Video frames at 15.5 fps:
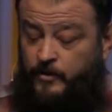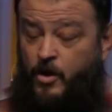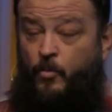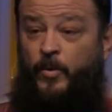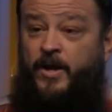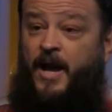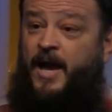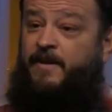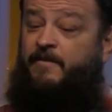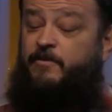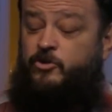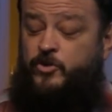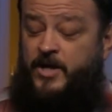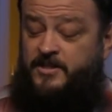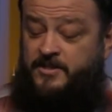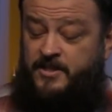We kind of
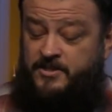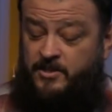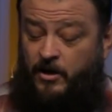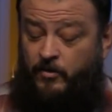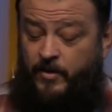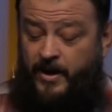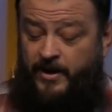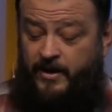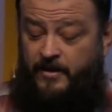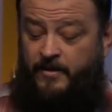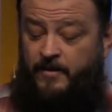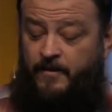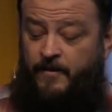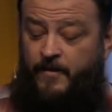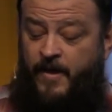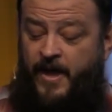addressed this already
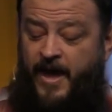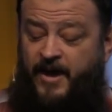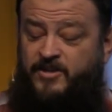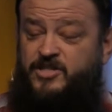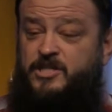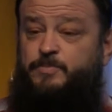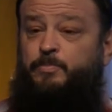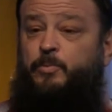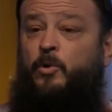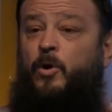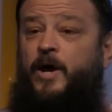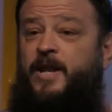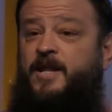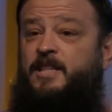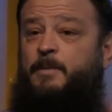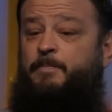
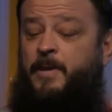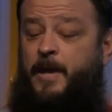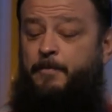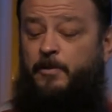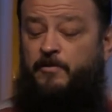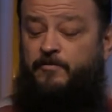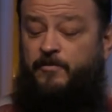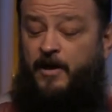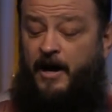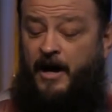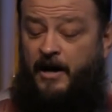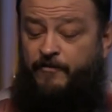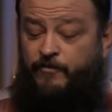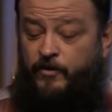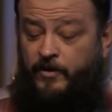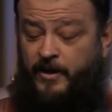exploiting the people of God
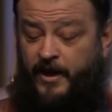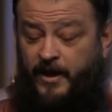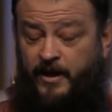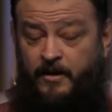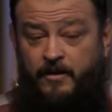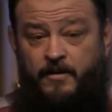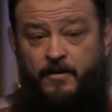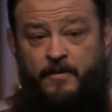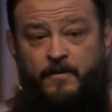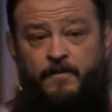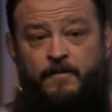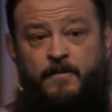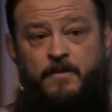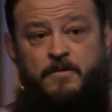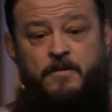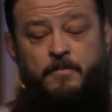for gain.
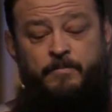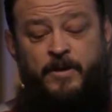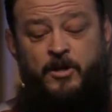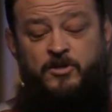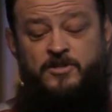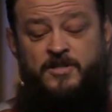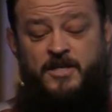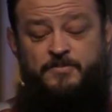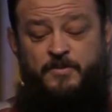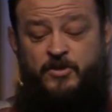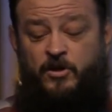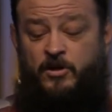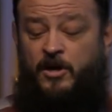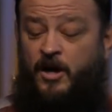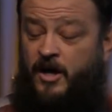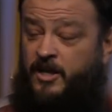Peter says, But their
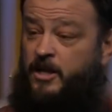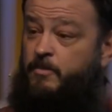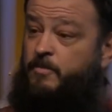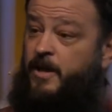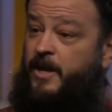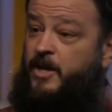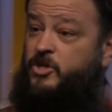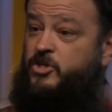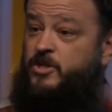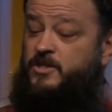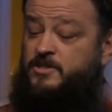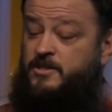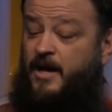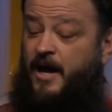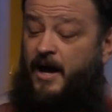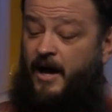condemnation is
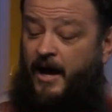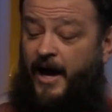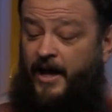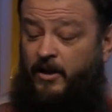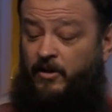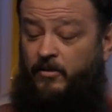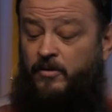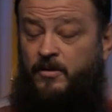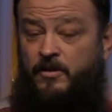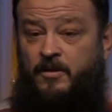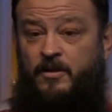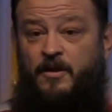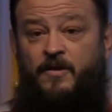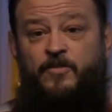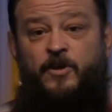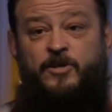not idle,
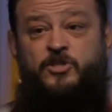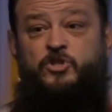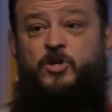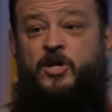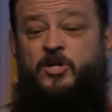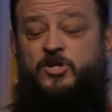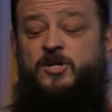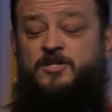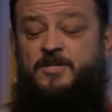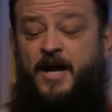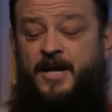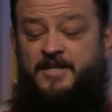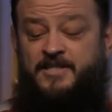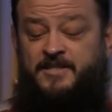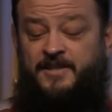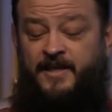their destruction is not
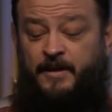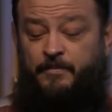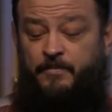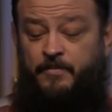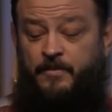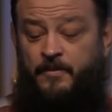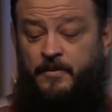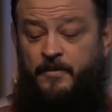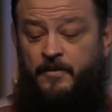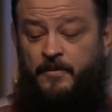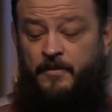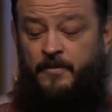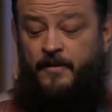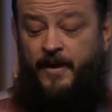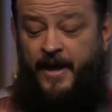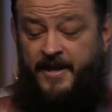asleep.
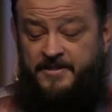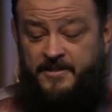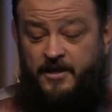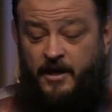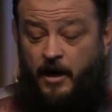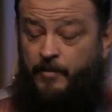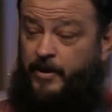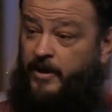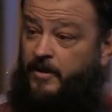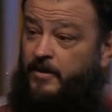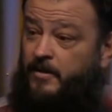It's coming.